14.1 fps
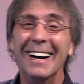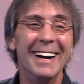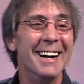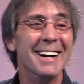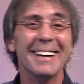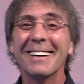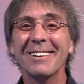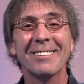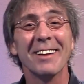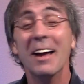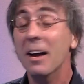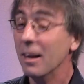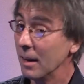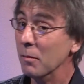Because
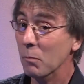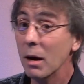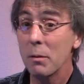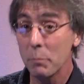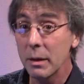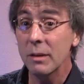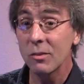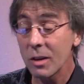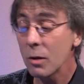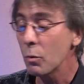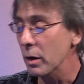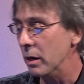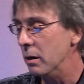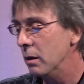there might be
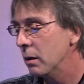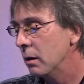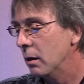seaweed.